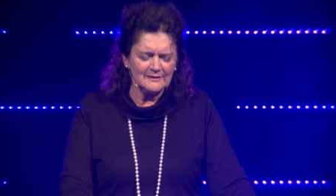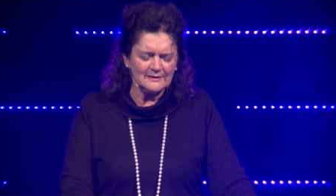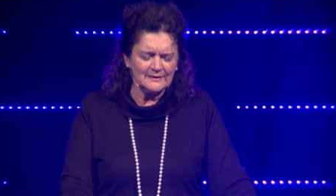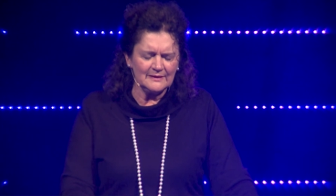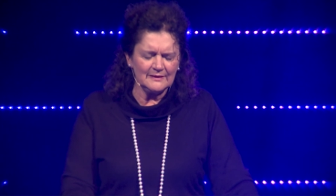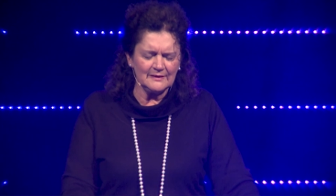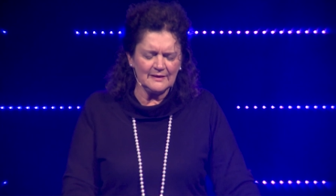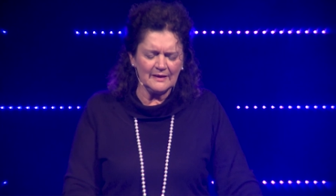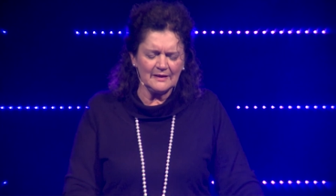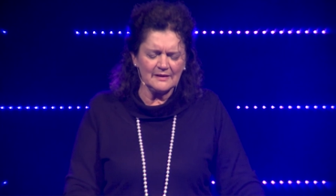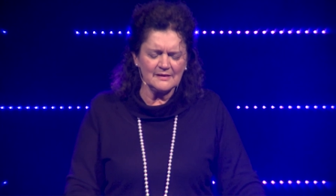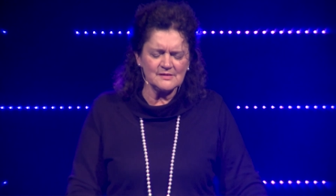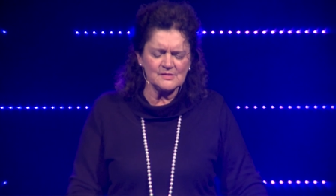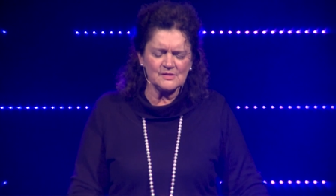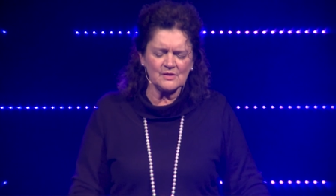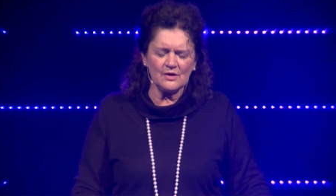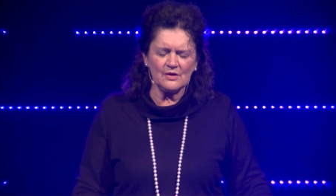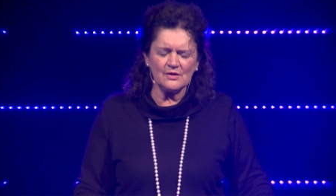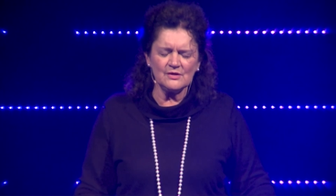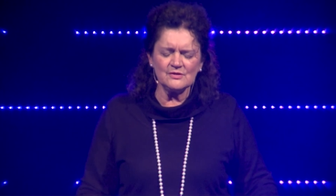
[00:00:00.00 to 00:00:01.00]
And Ali's
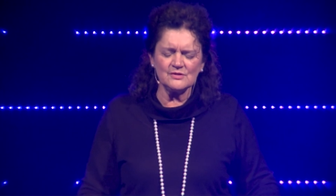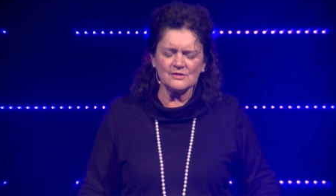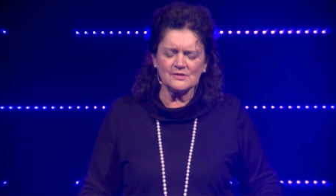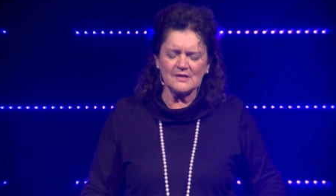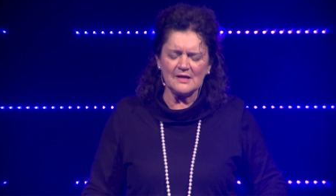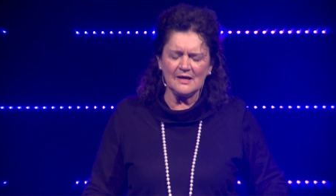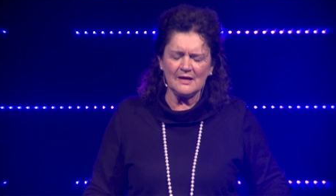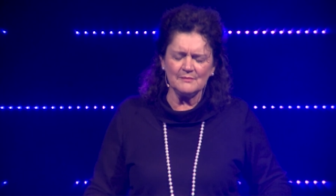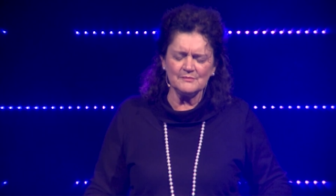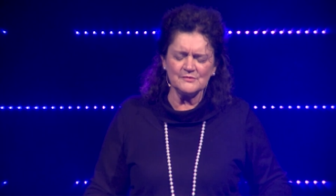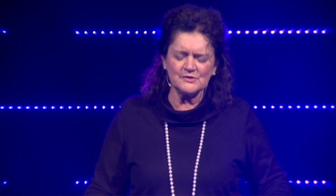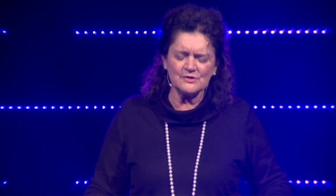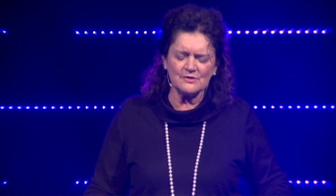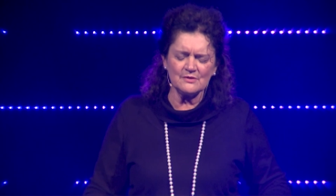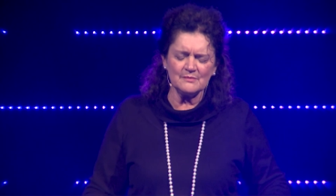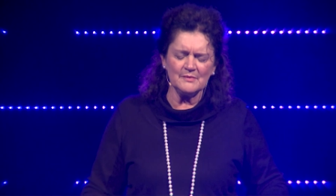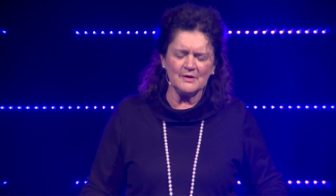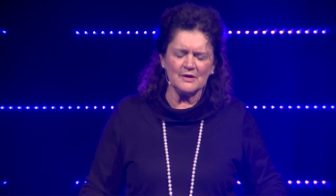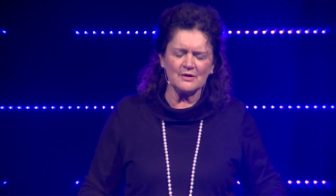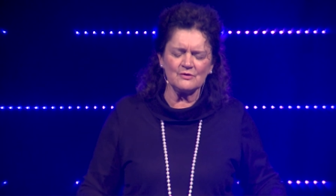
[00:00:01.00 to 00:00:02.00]
going to come to the
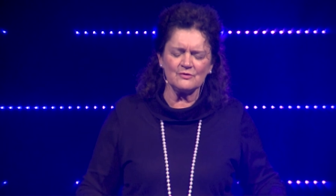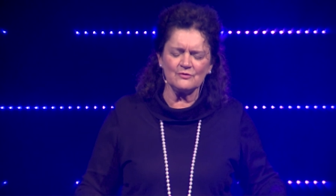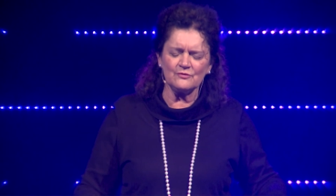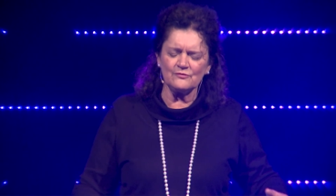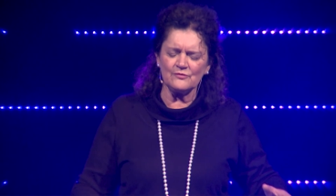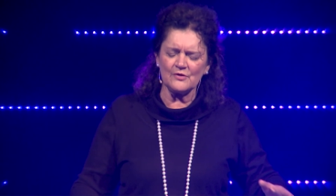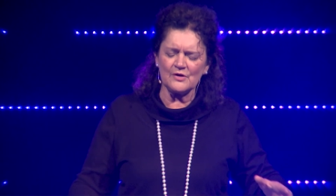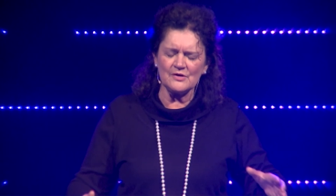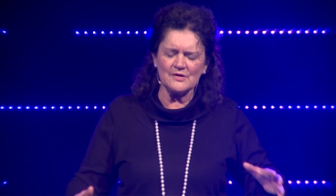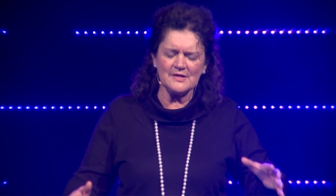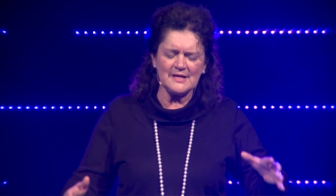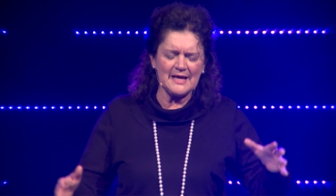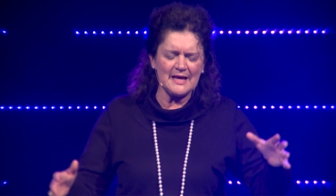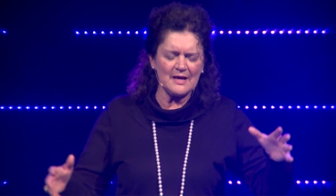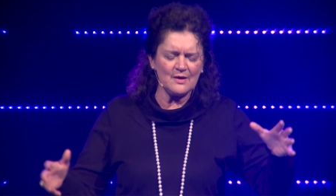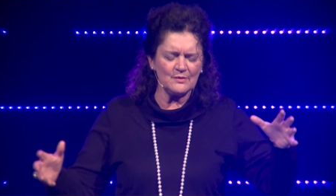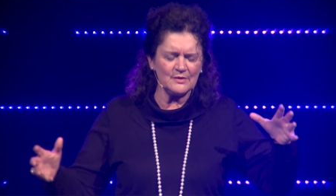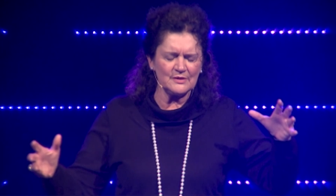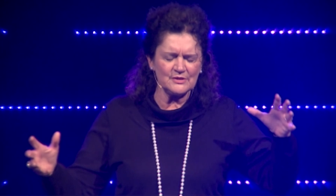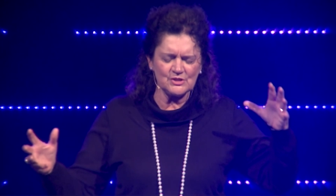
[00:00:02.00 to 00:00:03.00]
microphone
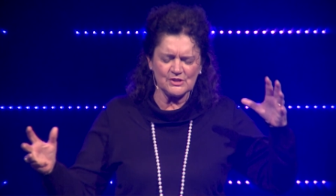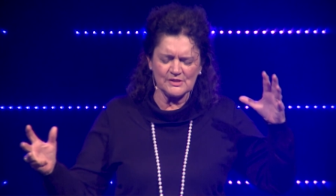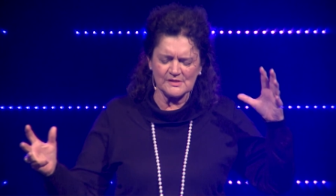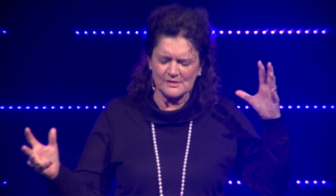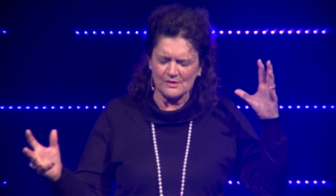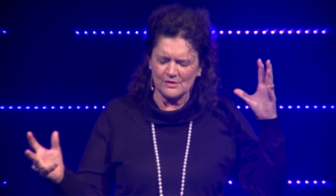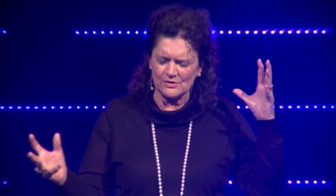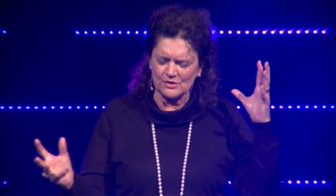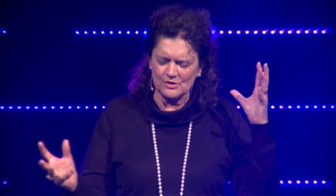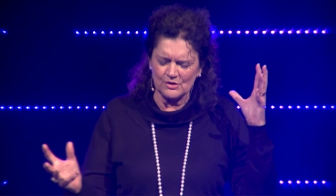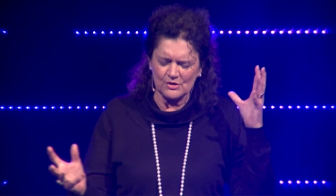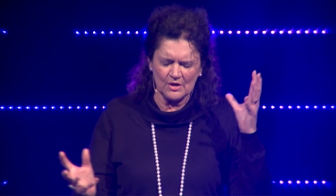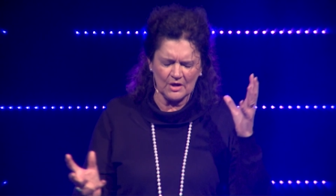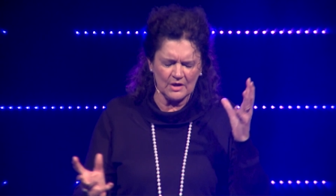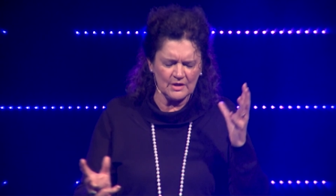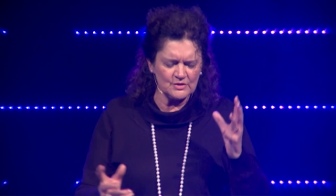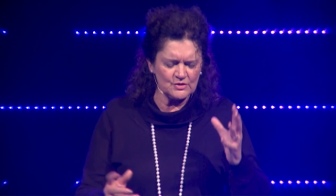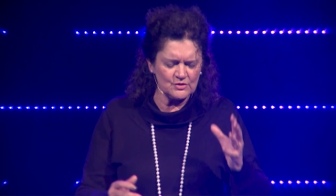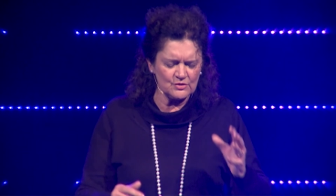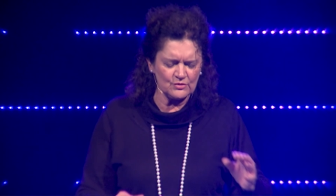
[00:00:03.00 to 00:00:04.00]
now and she's going to
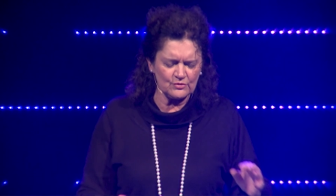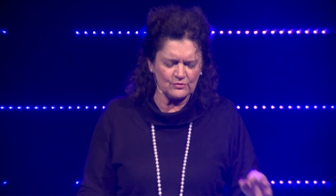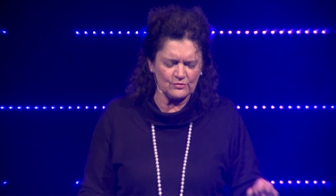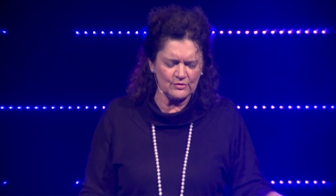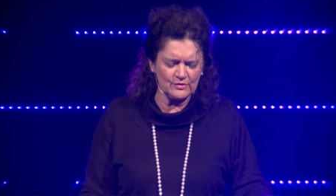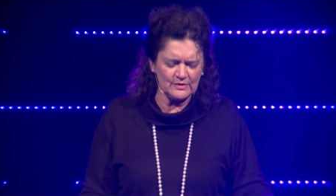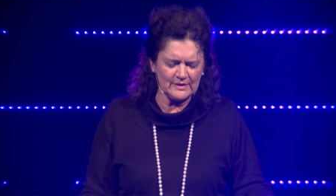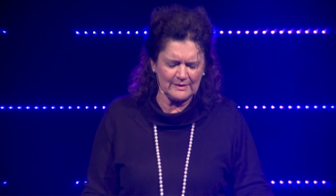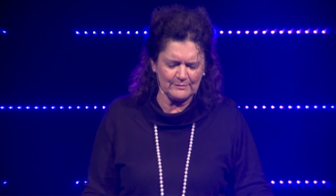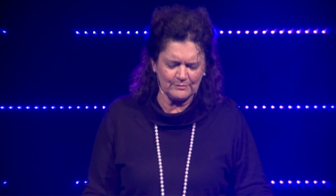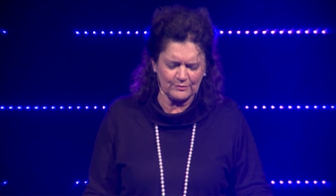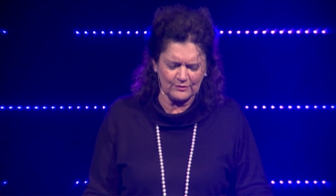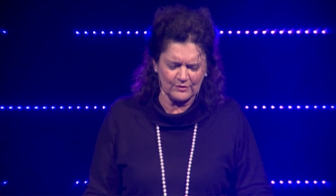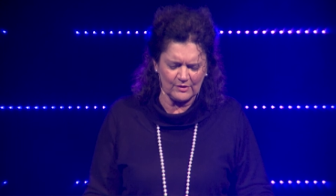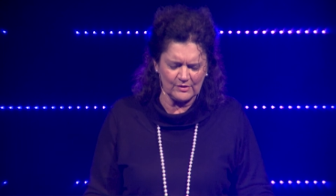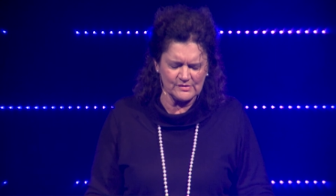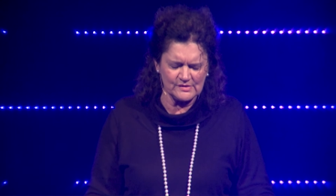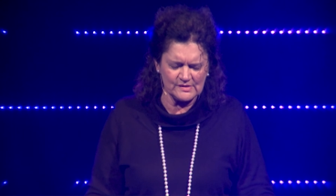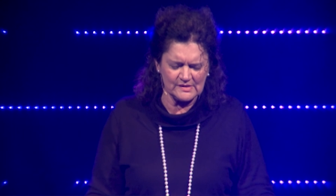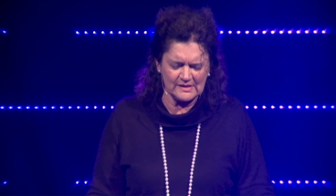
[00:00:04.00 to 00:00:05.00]
guide you through that
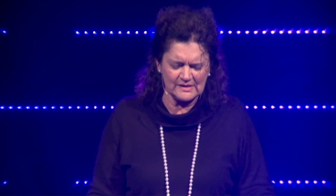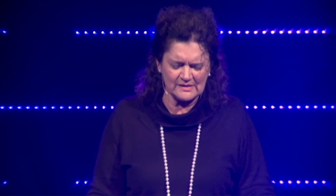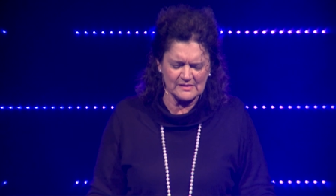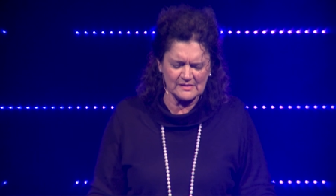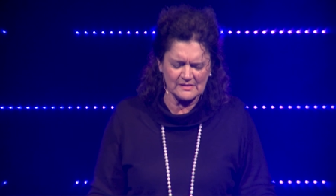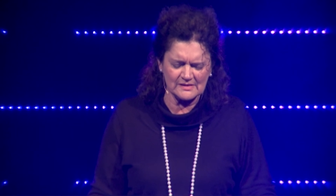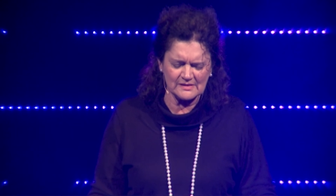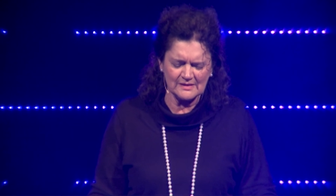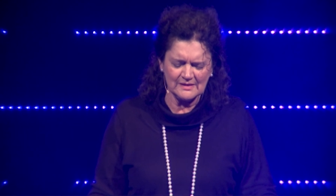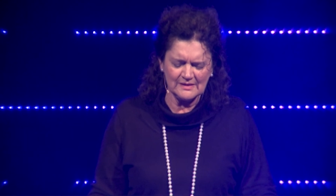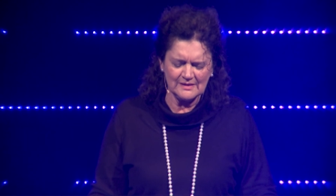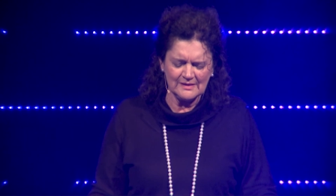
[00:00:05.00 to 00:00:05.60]
process.